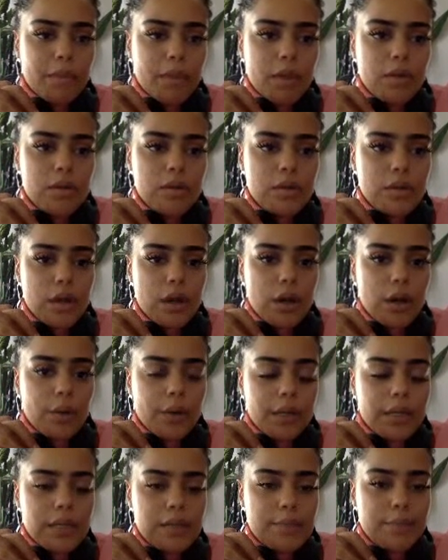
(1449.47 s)
So
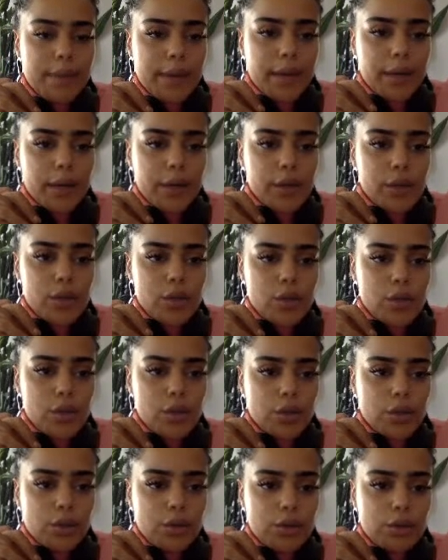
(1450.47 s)
it's better
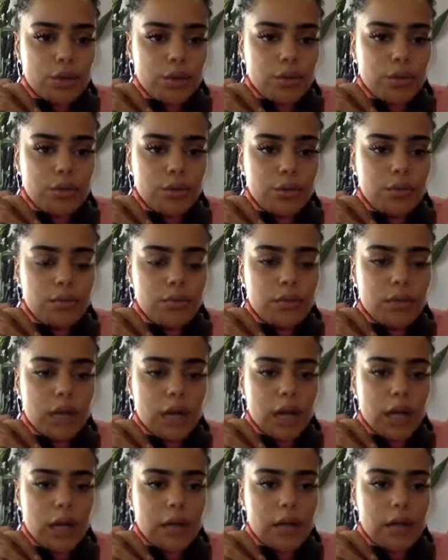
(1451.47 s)
to
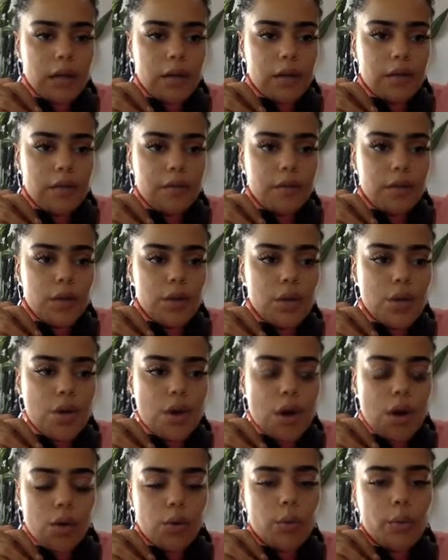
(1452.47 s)
kind of
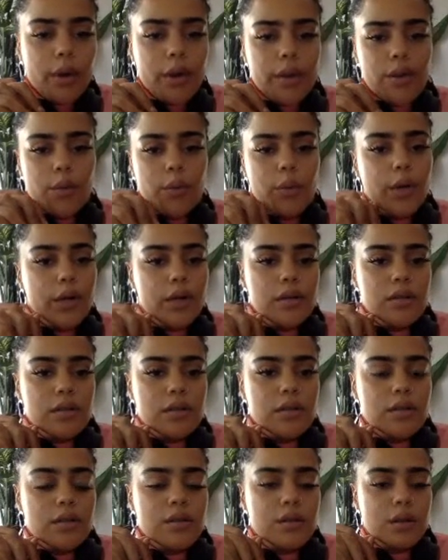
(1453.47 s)
know where the words
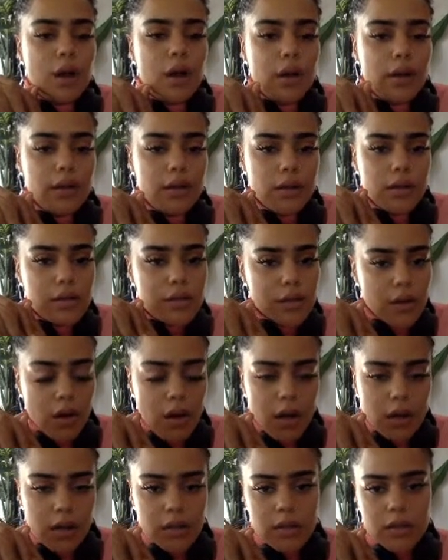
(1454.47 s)
start in the
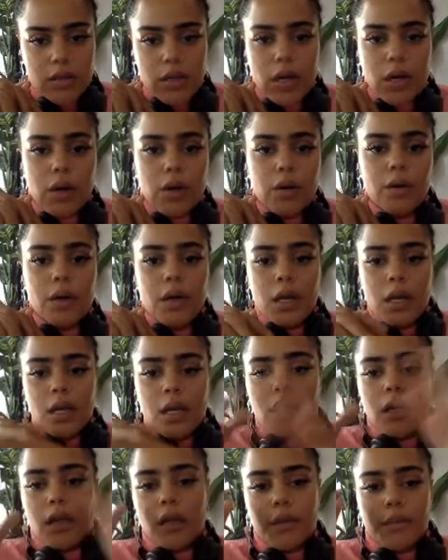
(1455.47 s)
song so
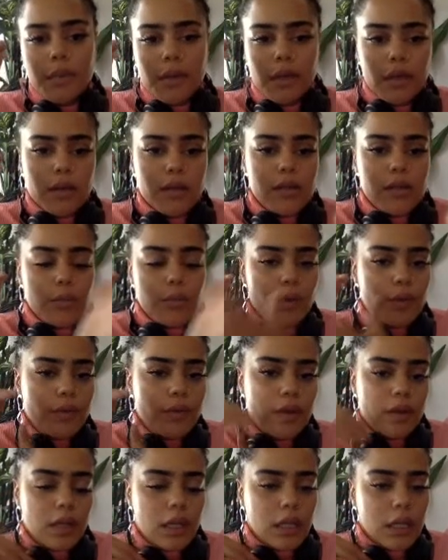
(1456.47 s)
it can be a smooth,
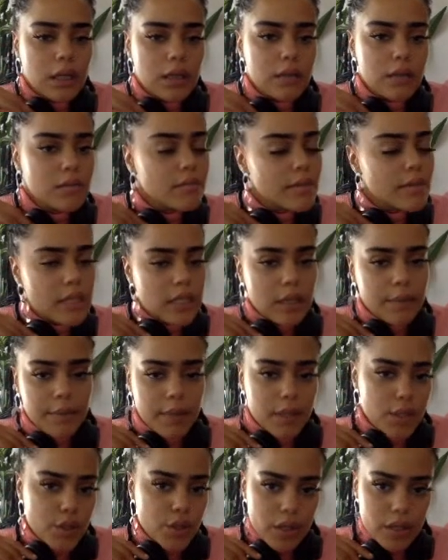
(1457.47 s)
clean,
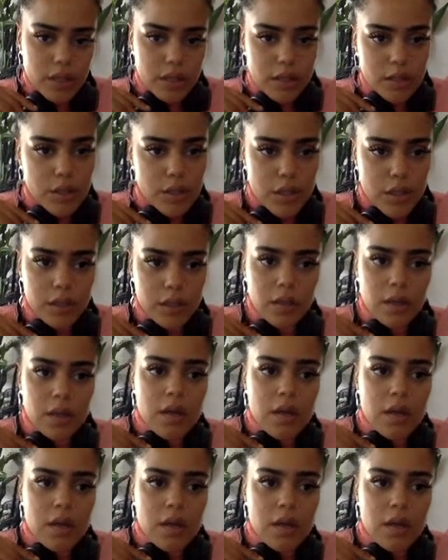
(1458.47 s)
seamless transition.